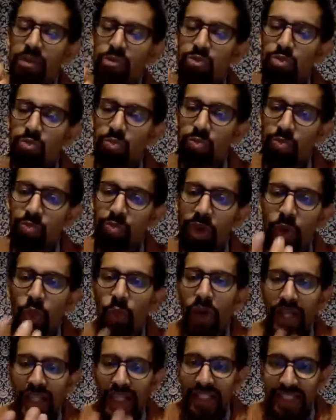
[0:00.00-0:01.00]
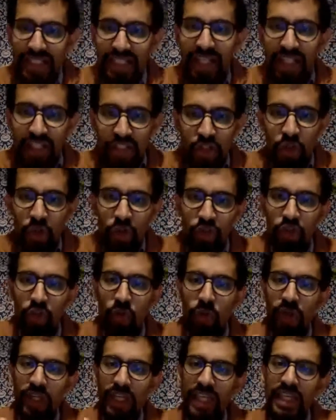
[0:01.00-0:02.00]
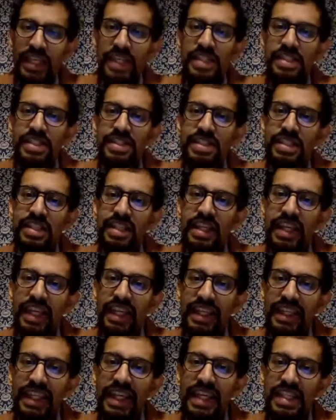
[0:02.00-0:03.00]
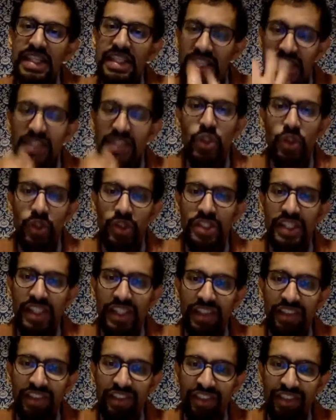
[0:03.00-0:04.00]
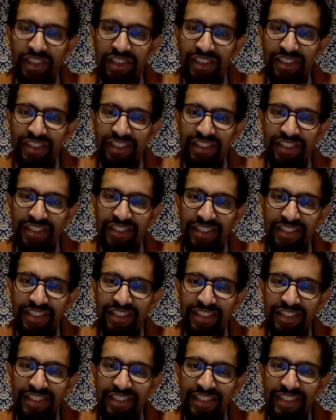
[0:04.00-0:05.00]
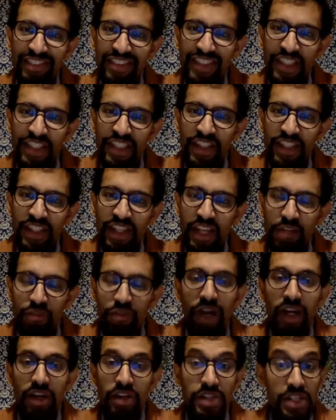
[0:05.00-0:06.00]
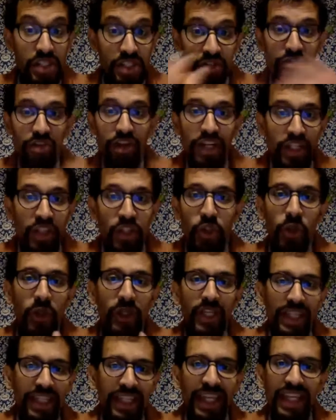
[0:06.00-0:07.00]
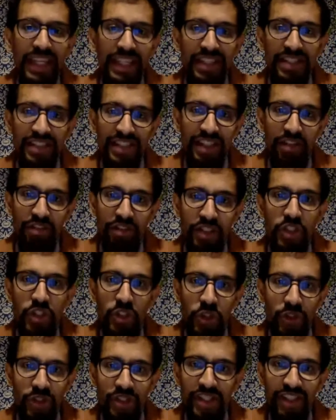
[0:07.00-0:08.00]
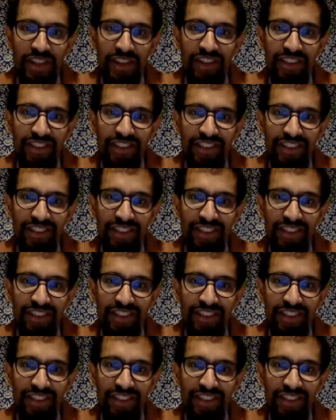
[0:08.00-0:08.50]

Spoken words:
But what it does also is it gets into your cells. And viruses are very good at getting stuff into your cells.